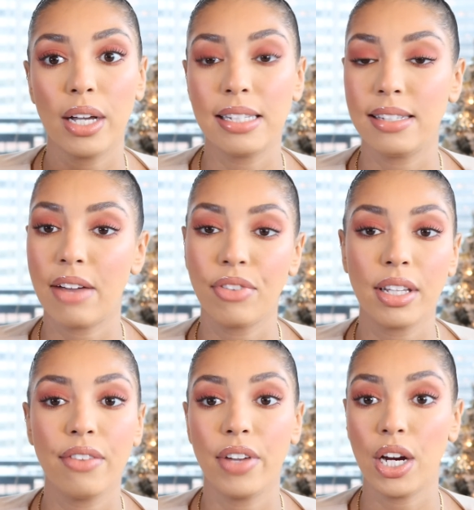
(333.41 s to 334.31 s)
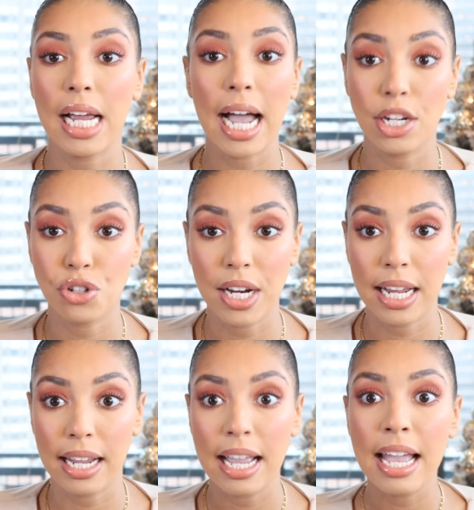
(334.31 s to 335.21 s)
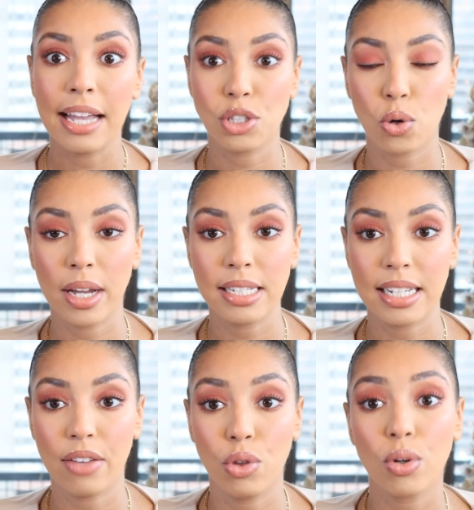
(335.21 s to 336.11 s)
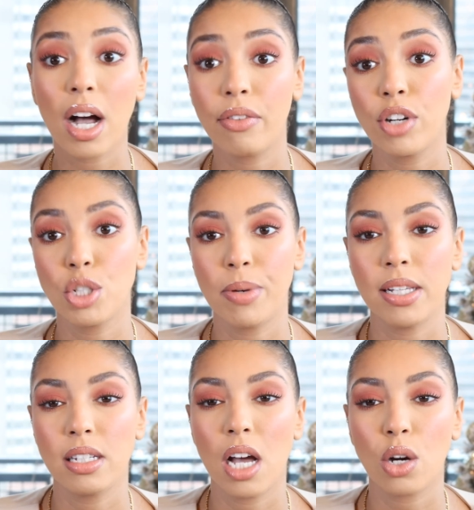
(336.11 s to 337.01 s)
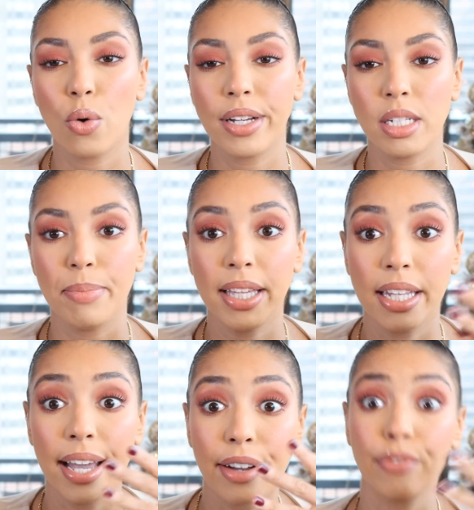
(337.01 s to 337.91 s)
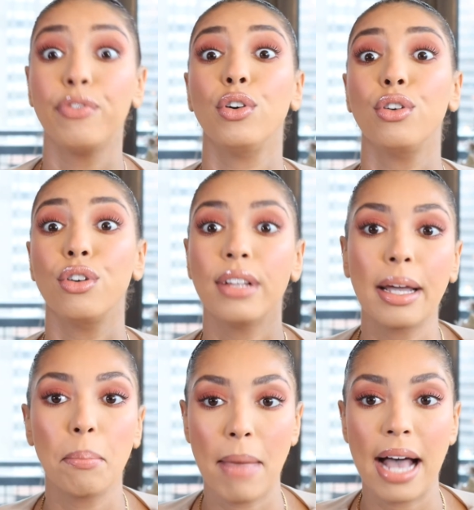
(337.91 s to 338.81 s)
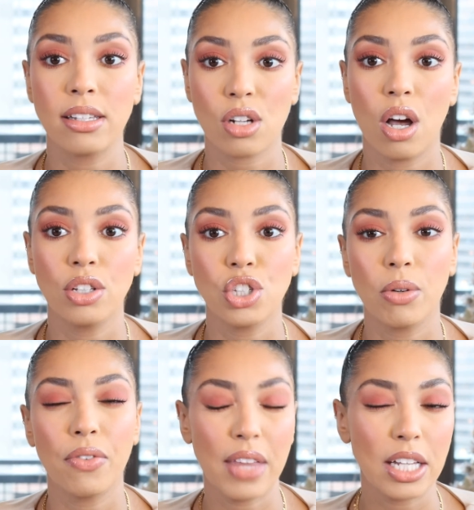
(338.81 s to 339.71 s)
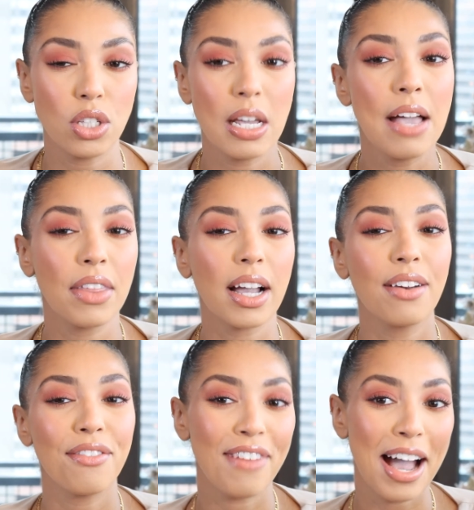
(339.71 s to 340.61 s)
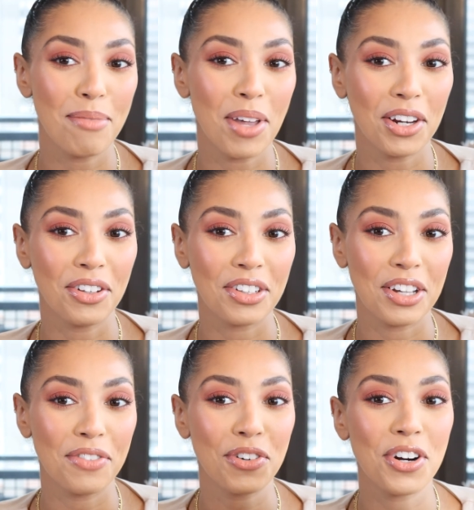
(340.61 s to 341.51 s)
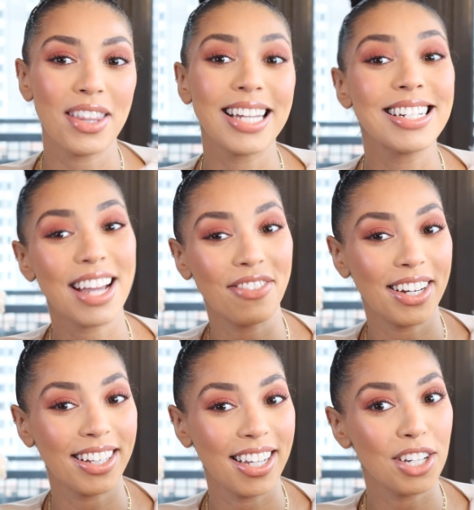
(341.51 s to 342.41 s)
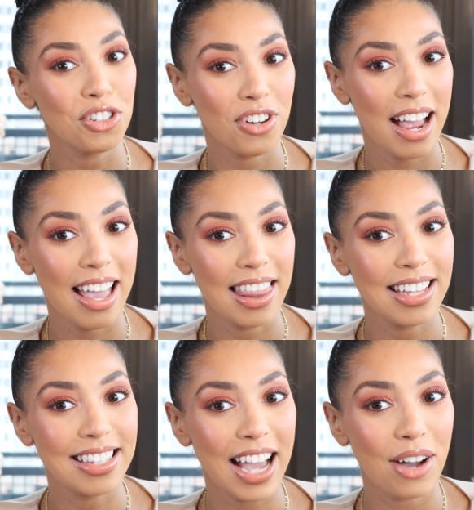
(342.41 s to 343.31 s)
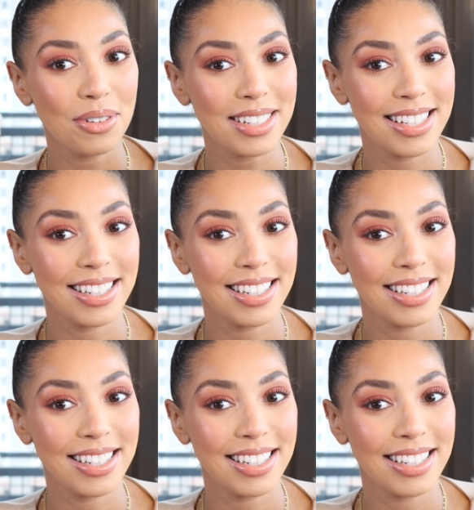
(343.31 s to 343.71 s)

It's definitely very hydrating. It's going to give you coverage, but it's not going to be like full like mask on. So if that's the kind of vibe that you're looking for, then definitely try this out.